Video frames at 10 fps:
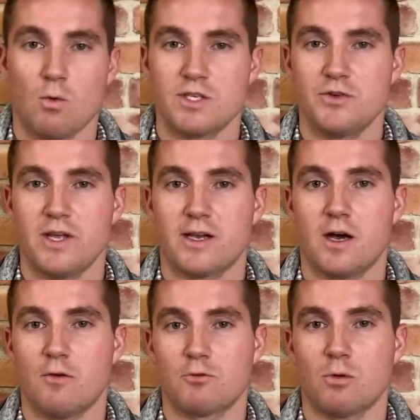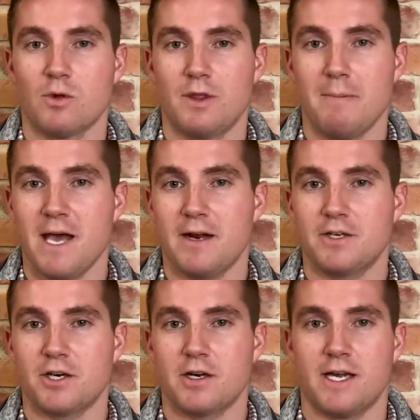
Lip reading: once you get comfortable with the manager,